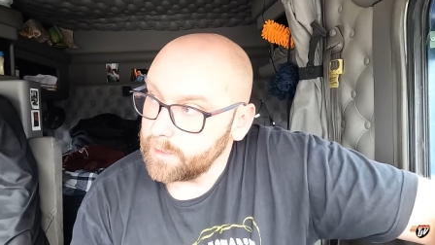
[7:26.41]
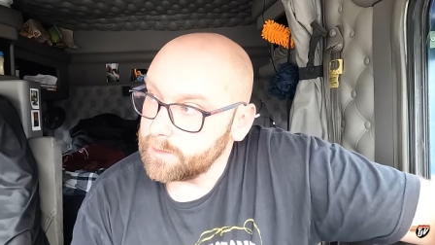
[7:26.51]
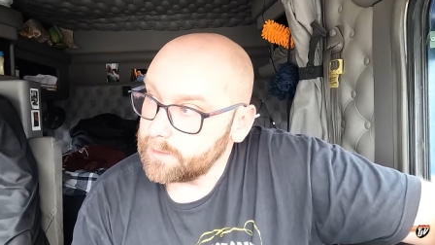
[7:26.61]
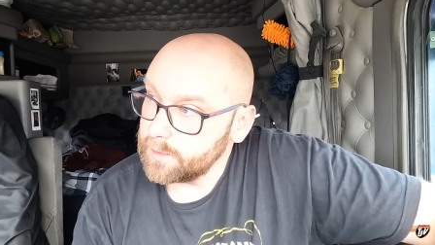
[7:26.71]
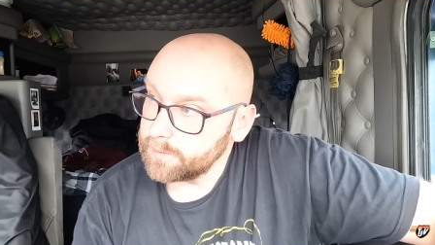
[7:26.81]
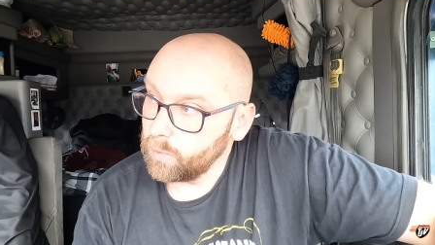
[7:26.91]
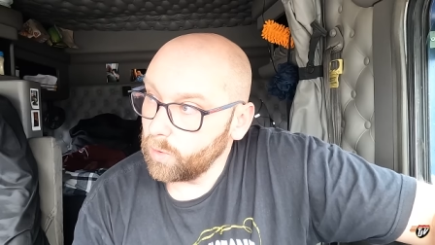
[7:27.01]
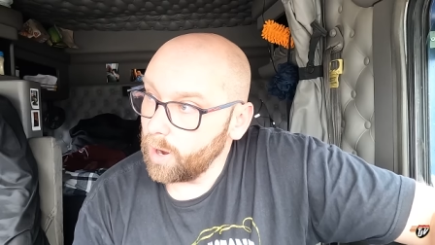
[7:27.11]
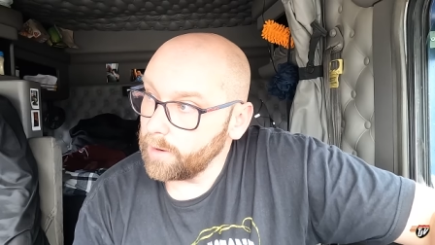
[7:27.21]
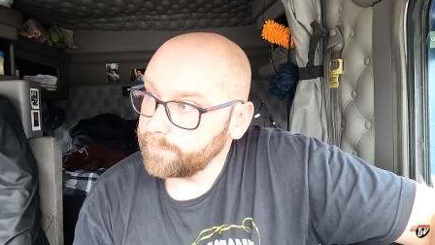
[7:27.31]
you see this
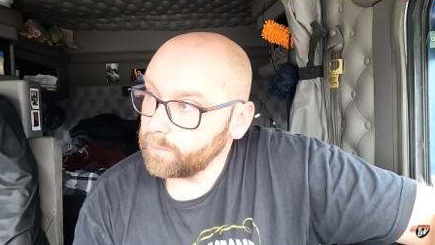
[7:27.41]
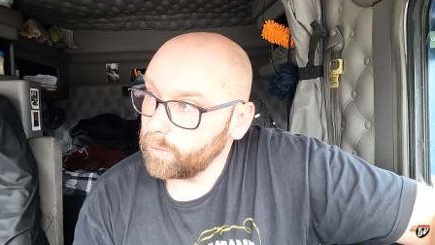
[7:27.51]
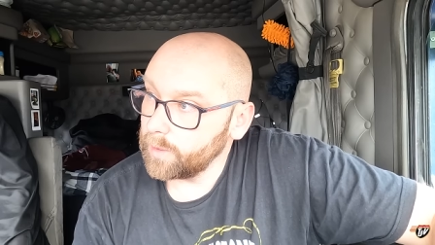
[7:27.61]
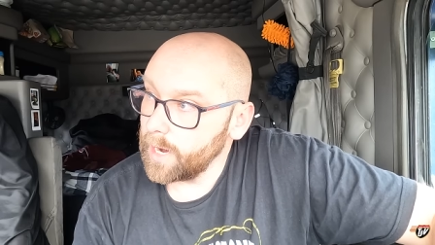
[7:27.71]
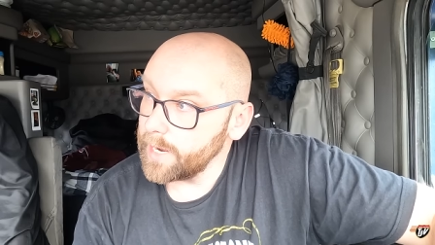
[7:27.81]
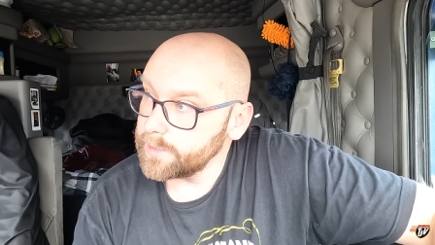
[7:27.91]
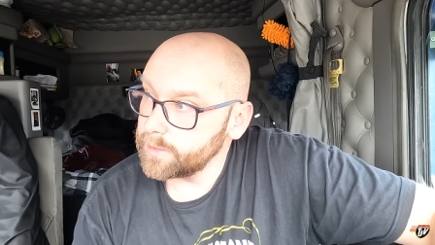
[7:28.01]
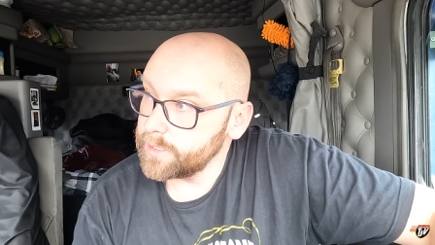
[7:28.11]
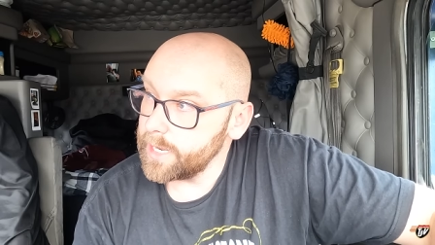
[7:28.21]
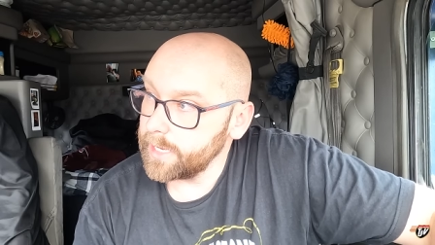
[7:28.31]
more often where guys
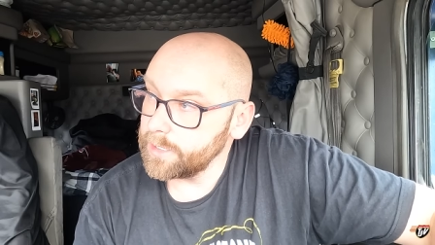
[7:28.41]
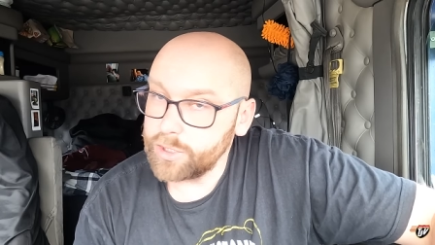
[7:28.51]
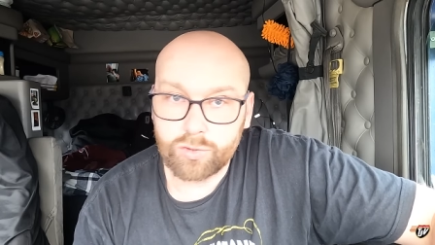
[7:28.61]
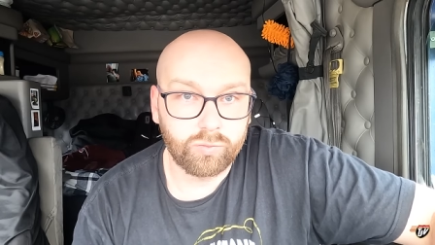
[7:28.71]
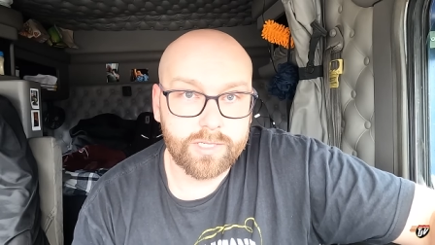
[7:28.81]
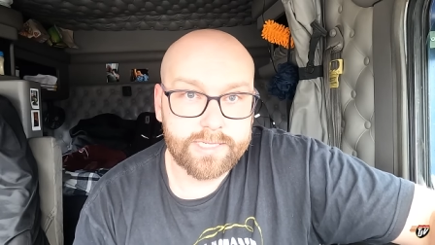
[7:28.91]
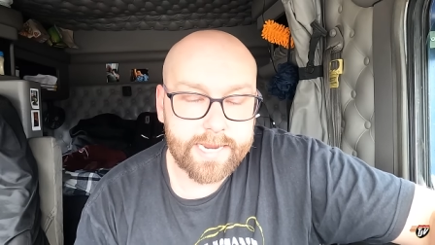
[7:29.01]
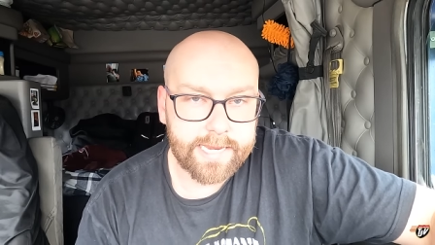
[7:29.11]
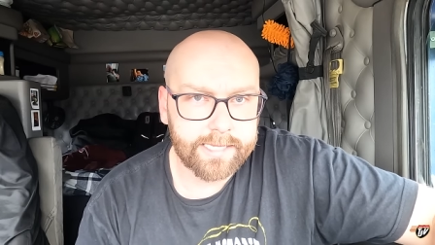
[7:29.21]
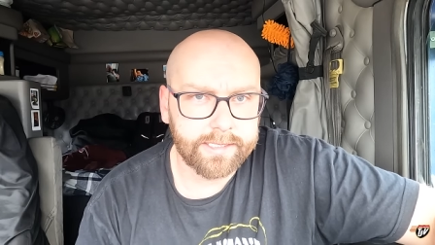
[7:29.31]
are taking just
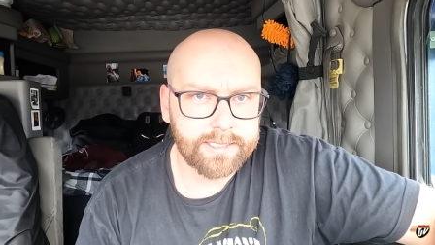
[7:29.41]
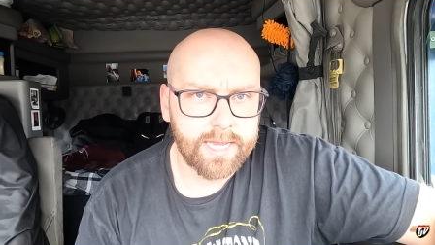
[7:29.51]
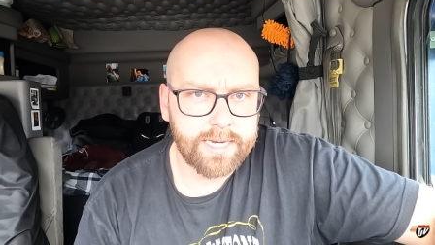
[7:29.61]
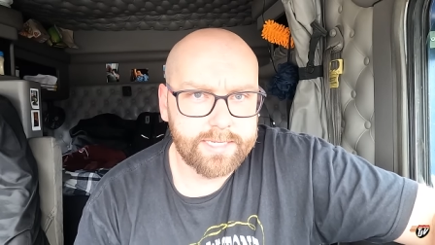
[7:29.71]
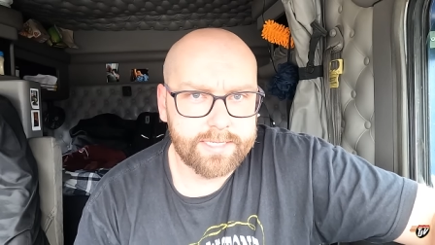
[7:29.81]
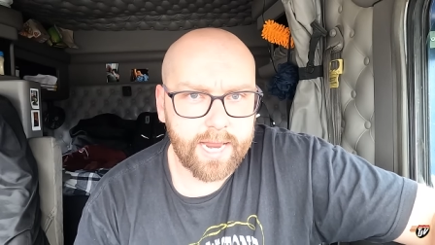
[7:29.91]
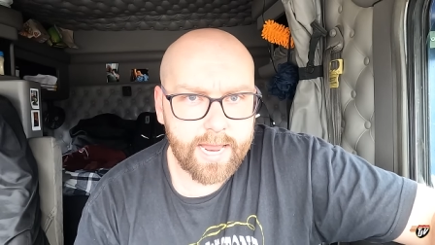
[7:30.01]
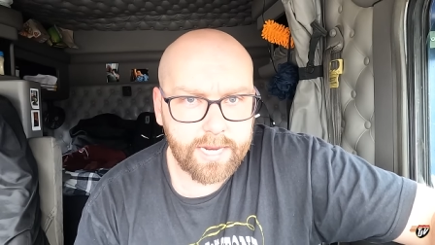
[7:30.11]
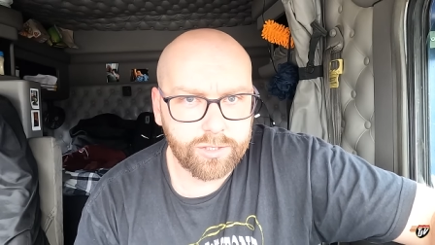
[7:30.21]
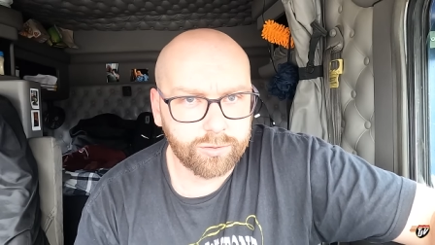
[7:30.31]
ridiculous,
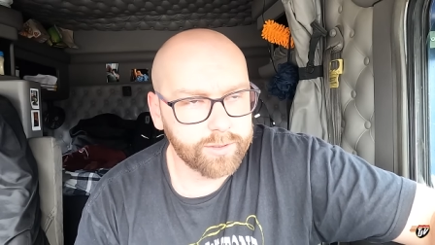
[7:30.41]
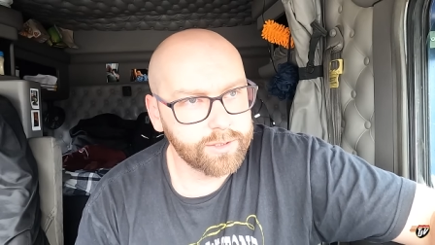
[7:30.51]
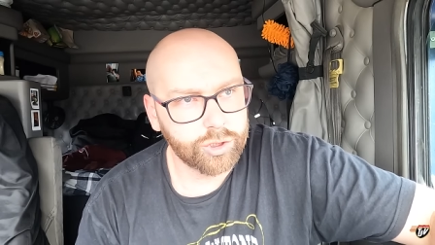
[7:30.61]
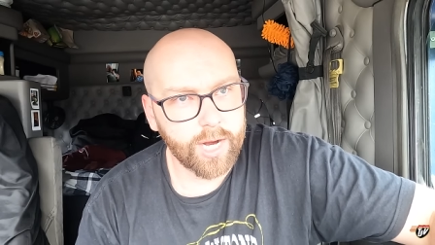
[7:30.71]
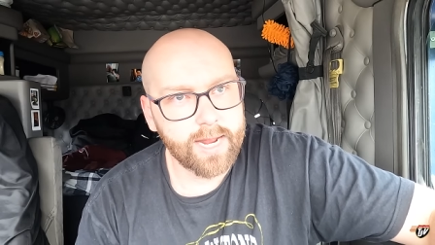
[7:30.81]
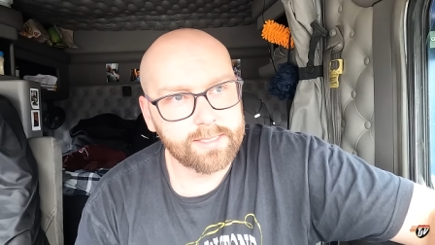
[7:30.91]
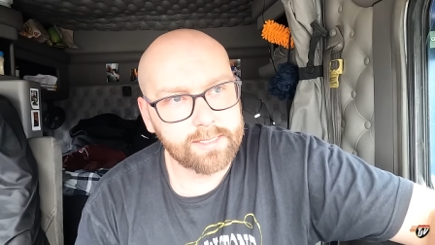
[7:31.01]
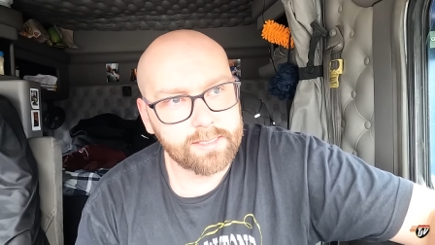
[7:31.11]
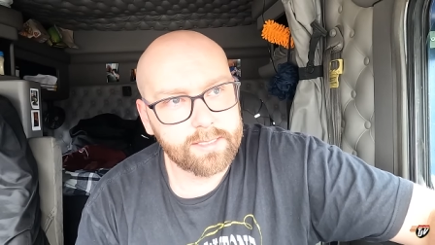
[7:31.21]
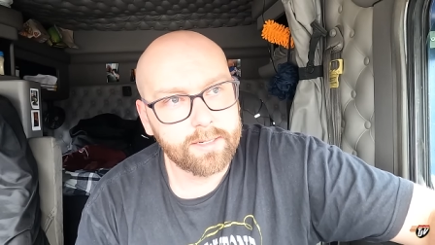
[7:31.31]
dangerous
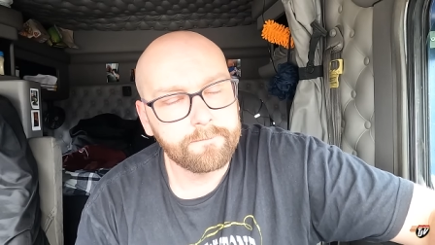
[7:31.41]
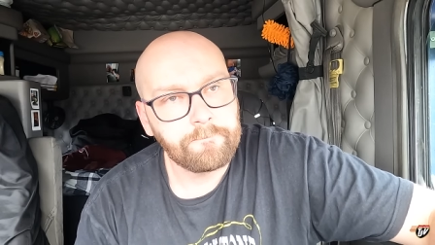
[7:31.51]
chances.